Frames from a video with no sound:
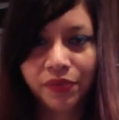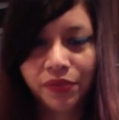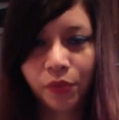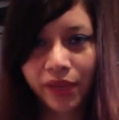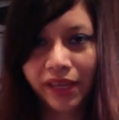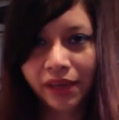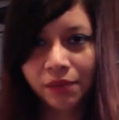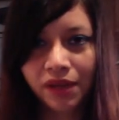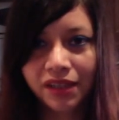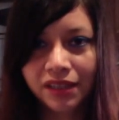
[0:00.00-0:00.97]
the waking
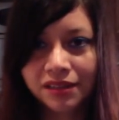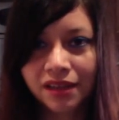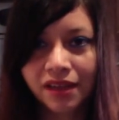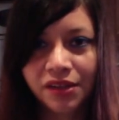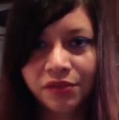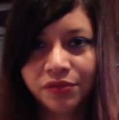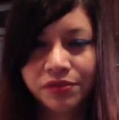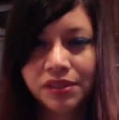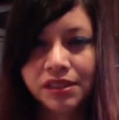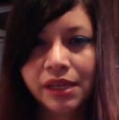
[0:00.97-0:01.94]
mind has kind of
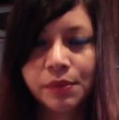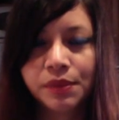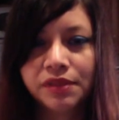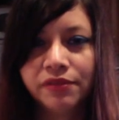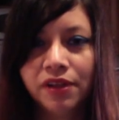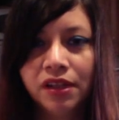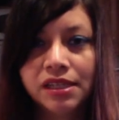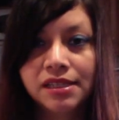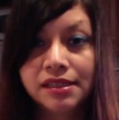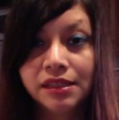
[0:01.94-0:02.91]
slept, fallen
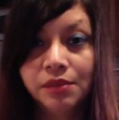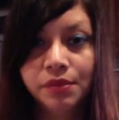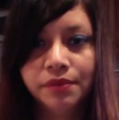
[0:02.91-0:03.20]
asleep.